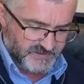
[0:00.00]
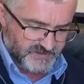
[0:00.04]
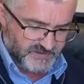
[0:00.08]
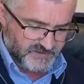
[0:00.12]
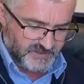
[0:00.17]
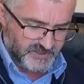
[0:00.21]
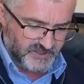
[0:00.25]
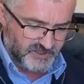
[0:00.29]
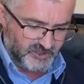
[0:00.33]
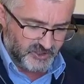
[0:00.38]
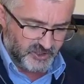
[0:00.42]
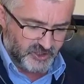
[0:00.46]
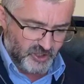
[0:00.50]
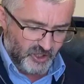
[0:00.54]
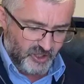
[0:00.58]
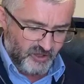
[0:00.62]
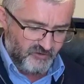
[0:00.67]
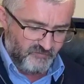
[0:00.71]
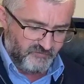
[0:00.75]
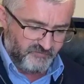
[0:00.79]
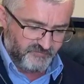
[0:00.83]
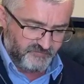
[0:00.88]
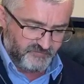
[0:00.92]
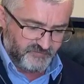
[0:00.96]

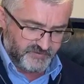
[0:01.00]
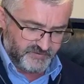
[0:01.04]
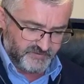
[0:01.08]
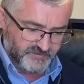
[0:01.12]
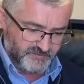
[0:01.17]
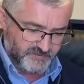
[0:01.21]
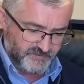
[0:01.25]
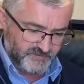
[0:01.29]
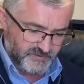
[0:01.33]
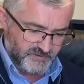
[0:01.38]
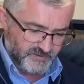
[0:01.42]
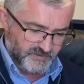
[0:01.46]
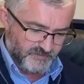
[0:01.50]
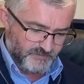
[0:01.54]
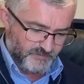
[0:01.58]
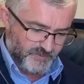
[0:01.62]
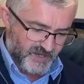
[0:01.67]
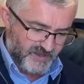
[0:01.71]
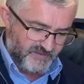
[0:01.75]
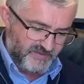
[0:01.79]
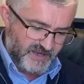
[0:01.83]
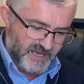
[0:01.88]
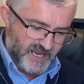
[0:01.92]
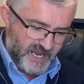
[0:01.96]
engulfed
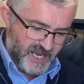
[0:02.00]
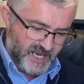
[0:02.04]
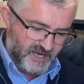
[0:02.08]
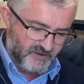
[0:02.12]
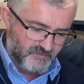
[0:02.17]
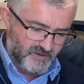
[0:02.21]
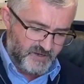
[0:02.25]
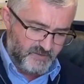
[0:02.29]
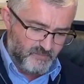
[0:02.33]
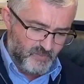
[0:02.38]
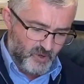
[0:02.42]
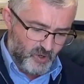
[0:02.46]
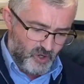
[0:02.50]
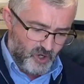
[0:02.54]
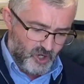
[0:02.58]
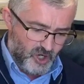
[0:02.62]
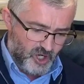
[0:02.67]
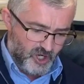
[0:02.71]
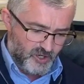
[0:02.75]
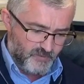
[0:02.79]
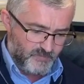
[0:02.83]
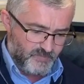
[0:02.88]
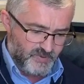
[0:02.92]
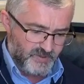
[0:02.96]
by the angry
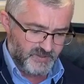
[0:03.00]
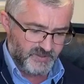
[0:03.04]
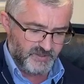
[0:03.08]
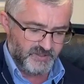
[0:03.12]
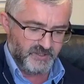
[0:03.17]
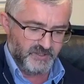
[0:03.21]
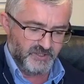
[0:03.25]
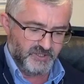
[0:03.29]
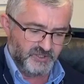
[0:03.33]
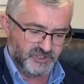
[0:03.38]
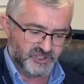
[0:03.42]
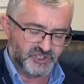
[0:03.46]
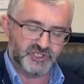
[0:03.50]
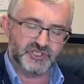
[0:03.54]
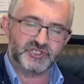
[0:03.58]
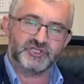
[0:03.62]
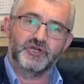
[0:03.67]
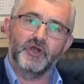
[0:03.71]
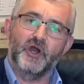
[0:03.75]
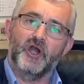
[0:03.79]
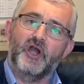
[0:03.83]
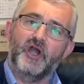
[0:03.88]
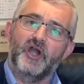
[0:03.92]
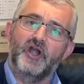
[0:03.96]
mob,
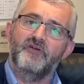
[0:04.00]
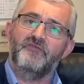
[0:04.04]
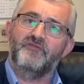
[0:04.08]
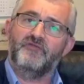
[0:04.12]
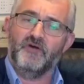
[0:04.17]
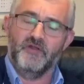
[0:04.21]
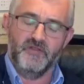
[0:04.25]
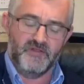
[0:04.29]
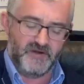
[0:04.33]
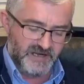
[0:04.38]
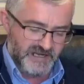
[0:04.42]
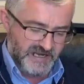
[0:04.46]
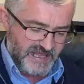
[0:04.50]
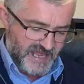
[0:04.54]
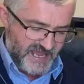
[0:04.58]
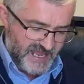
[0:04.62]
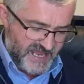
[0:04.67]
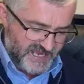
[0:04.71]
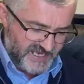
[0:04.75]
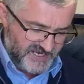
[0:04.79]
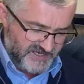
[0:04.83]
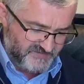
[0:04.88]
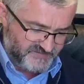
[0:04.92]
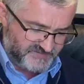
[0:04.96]
scared for their
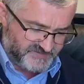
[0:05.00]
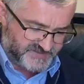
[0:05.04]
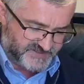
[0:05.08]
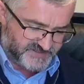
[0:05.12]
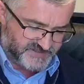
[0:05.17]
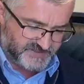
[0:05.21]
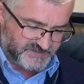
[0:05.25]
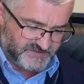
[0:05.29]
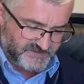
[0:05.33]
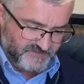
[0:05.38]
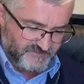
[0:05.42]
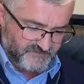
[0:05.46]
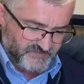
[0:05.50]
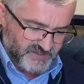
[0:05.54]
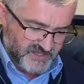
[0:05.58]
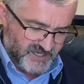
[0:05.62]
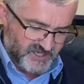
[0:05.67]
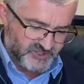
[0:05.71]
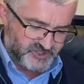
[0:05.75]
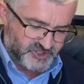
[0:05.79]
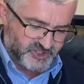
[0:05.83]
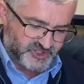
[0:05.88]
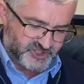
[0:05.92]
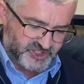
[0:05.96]
lives,
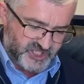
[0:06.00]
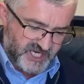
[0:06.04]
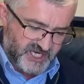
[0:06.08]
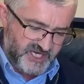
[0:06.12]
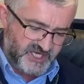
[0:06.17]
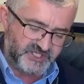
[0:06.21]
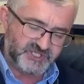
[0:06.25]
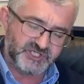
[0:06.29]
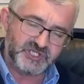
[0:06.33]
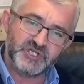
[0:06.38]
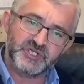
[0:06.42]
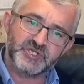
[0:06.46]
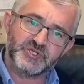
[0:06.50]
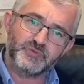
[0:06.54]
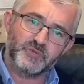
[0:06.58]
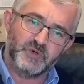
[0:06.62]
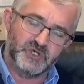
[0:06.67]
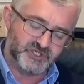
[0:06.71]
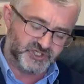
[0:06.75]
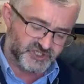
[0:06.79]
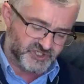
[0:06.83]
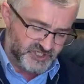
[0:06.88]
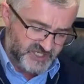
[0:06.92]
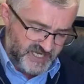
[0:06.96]
as Jesus
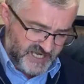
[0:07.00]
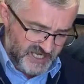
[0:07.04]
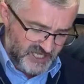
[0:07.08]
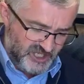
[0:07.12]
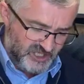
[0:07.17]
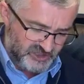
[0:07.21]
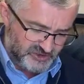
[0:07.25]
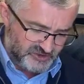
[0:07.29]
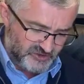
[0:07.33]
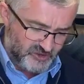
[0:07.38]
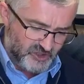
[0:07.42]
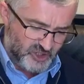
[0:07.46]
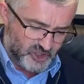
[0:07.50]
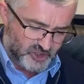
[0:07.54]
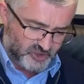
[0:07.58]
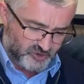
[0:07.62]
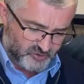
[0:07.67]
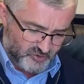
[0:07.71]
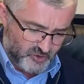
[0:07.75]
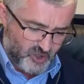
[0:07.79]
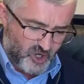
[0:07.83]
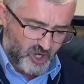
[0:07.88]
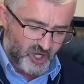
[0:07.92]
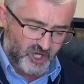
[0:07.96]
was nailed to the
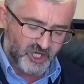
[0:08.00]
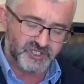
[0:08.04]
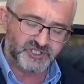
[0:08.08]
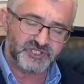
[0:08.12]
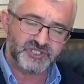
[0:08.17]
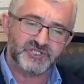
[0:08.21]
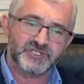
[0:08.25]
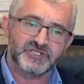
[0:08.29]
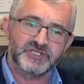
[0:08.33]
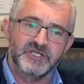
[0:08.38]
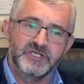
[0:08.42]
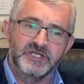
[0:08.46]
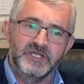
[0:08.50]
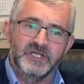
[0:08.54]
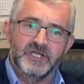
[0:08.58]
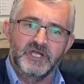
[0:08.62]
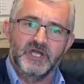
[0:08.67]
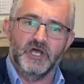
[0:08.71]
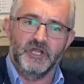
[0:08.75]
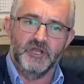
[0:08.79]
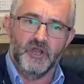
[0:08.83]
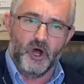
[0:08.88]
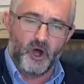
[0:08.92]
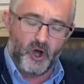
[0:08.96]
cross
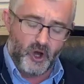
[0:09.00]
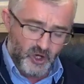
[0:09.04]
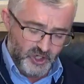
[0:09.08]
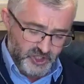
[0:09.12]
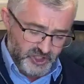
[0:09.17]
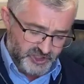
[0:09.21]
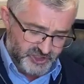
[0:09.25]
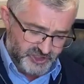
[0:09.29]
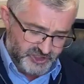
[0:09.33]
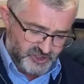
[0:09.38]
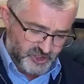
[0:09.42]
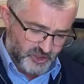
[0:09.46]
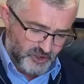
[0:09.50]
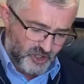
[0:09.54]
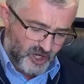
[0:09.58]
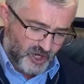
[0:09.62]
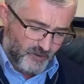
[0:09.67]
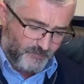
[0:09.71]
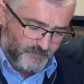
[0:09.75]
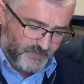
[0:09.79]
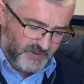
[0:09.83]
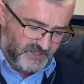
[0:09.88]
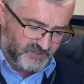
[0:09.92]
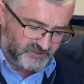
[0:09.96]
and hoisted
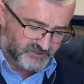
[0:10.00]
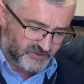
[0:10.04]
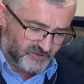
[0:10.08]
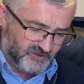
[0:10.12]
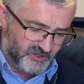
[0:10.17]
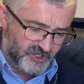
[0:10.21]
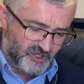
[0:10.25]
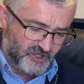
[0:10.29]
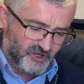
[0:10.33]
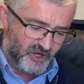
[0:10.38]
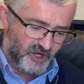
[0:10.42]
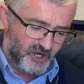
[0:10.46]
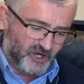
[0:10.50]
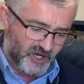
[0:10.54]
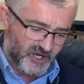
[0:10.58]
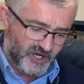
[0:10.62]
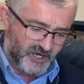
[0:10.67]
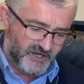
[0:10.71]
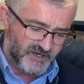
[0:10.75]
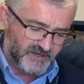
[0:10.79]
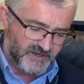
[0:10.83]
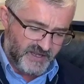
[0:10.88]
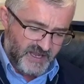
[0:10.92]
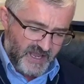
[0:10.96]
up into the
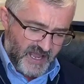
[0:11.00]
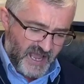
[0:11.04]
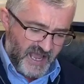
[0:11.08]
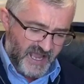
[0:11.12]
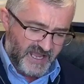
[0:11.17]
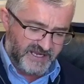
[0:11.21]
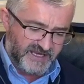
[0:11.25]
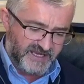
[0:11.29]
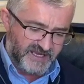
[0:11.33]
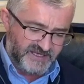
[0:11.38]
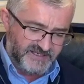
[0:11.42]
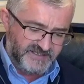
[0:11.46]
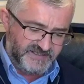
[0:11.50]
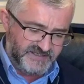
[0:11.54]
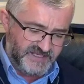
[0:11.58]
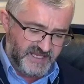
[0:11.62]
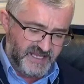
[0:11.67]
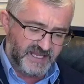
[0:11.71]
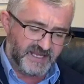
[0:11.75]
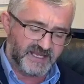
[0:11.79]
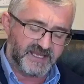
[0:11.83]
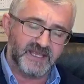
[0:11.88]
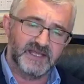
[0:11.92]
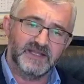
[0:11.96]
air, hanging
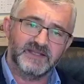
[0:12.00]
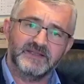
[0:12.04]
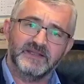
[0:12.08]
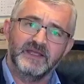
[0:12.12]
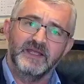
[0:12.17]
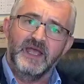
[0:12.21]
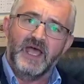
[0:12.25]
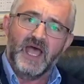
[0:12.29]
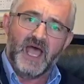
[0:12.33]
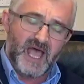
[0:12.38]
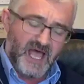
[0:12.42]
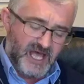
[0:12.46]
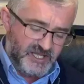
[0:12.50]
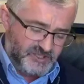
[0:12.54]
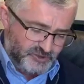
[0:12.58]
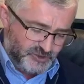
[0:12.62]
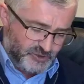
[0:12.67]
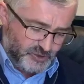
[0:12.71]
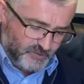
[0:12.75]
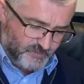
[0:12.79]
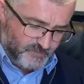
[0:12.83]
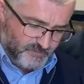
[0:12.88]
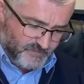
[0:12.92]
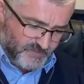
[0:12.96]
naked and
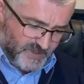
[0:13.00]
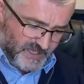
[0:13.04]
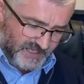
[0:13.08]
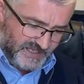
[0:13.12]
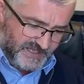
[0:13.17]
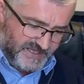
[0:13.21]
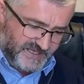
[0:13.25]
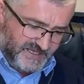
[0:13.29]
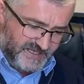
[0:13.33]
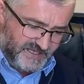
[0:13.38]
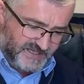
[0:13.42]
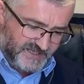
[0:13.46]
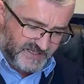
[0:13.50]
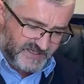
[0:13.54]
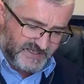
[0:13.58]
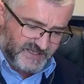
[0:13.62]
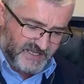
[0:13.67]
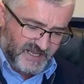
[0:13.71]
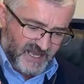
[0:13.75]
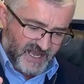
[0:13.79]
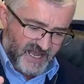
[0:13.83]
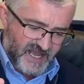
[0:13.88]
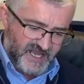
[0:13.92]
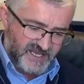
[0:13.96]
humiliated
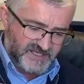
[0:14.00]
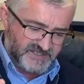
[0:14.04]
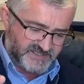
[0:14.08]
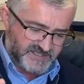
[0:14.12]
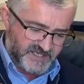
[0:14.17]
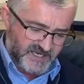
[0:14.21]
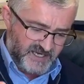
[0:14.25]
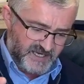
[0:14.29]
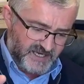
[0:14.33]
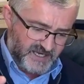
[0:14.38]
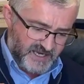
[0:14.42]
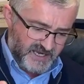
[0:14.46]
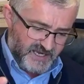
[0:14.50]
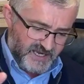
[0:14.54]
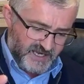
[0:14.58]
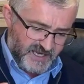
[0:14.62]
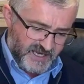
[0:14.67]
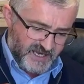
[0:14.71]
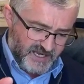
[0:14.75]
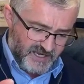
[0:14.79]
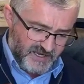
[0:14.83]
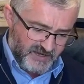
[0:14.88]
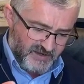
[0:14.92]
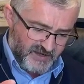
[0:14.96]
as
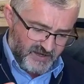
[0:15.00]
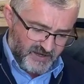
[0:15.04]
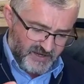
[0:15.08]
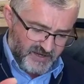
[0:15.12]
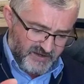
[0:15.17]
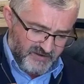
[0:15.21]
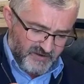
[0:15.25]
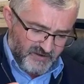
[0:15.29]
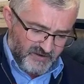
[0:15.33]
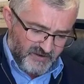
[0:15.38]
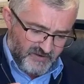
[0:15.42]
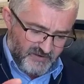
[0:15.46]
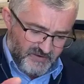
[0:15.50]
he